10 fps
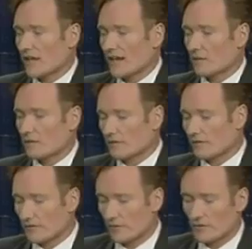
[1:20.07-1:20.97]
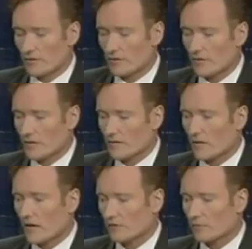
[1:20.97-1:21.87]
and I was at the
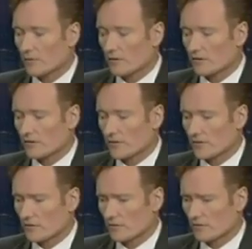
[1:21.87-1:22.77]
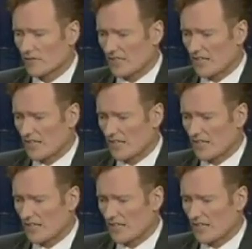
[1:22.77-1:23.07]
hospital until